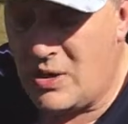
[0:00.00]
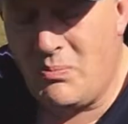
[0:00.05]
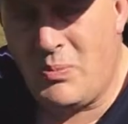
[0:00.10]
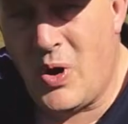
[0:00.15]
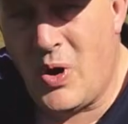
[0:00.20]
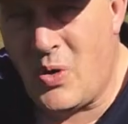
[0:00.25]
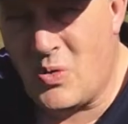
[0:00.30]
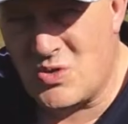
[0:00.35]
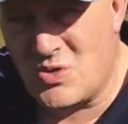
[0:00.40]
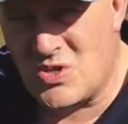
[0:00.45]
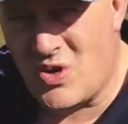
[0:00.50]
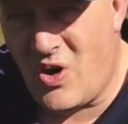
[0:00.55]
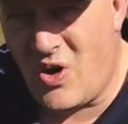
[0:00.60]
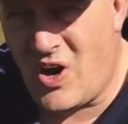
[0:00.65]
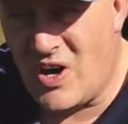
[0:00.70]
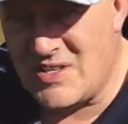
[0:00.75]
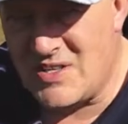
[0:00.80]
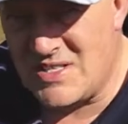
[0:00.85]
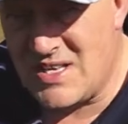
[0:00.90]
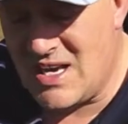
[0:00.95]
poles or
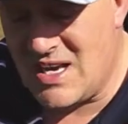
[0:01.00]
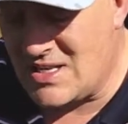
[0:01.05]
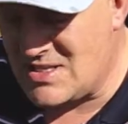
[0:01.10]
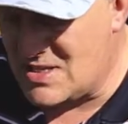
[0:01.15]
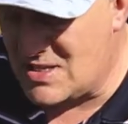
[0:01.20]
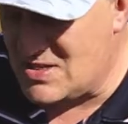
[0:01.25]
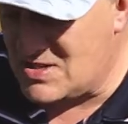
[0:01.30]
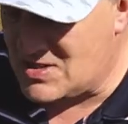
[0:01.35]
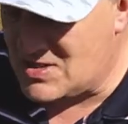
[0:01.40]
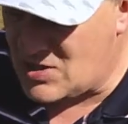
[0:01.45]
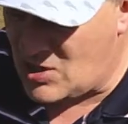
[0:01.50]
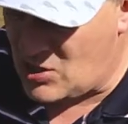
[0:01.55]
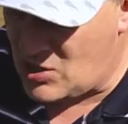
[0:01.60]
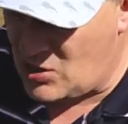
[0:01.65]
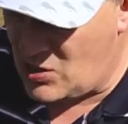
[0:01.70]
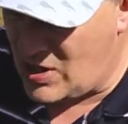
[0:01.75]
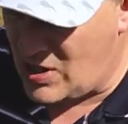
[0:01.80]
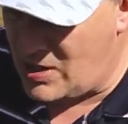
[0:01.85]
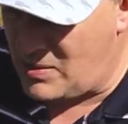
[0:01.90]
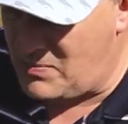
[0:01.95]
ice axes,
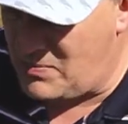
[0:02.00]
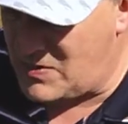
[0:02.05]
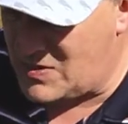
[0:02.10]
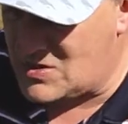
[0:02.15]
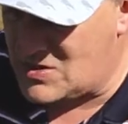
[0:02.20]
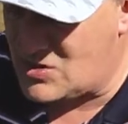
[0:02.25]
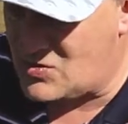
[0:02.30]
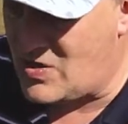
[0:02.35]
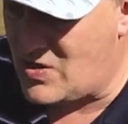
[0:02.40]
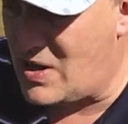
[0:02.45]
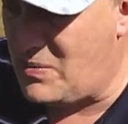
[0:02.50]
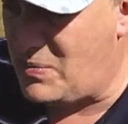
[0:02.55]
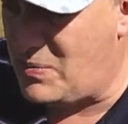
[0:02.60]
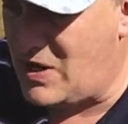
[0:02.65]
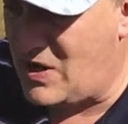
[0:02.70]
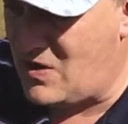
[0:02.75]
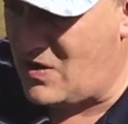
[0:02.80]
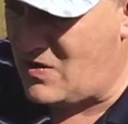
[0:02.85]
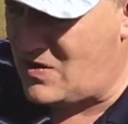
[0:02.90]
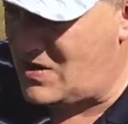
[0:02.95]
so the strap
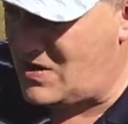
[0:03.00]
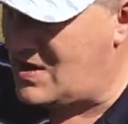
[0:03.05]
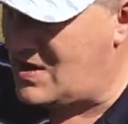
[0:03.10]
here and